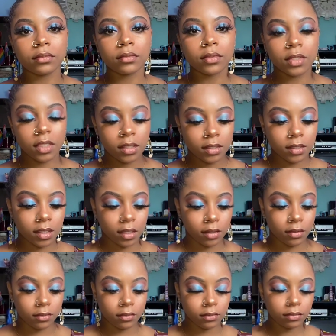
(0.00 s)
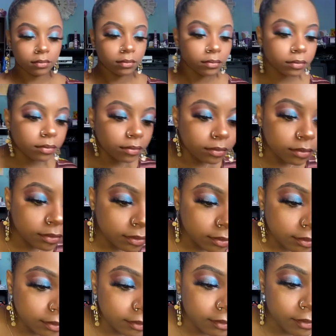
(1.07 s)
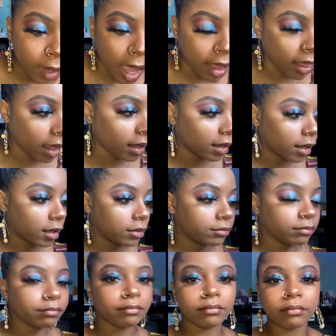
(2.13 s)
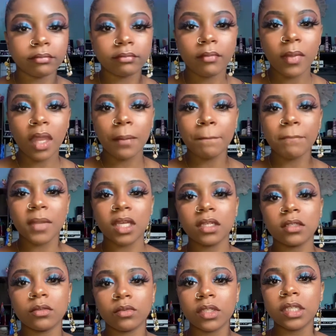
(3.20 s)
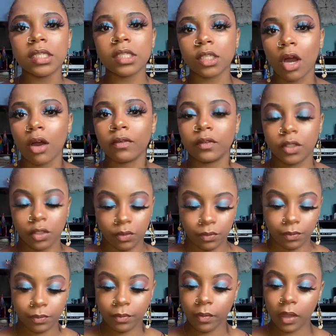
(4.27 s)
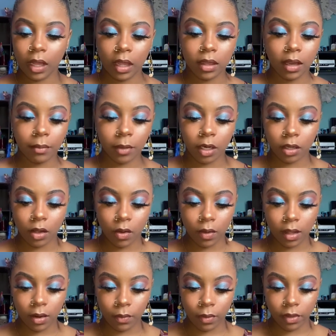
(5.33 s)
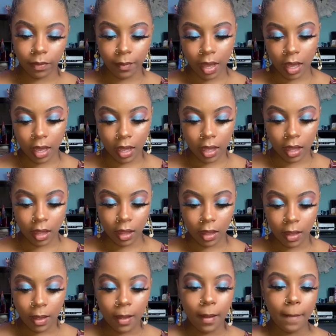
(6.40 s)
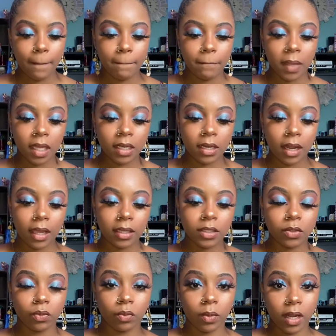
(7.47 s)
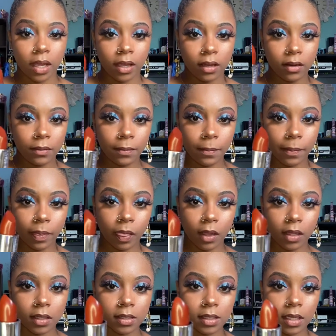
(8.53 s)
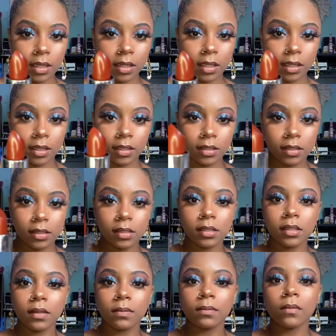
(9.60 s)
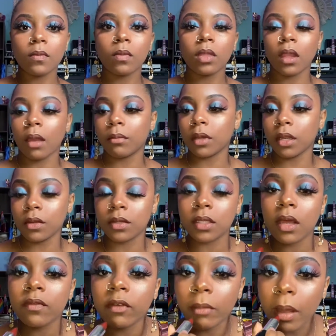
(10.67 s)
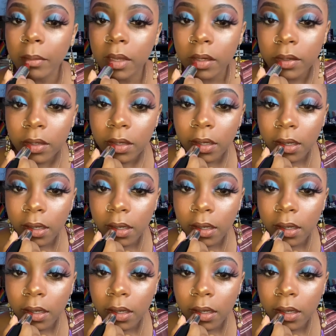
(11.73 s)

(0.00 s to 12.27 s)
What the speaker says: She's cute. I like her. Really soft too. And then I'm gonna go in with my Midnight Red. Looks like this. I'm gonna use that for my middle.